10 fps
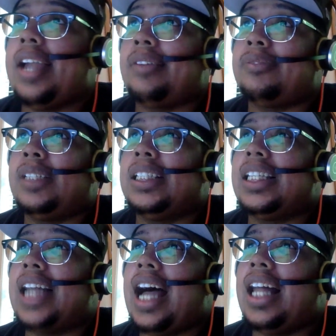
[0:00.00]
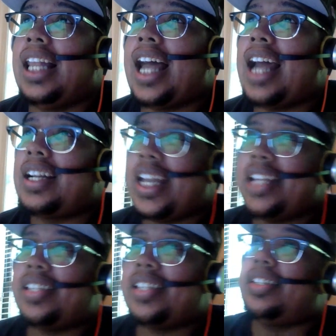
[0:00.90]
a lot, a lot of
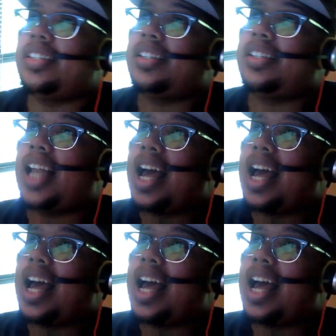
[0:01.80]
cases, a lot of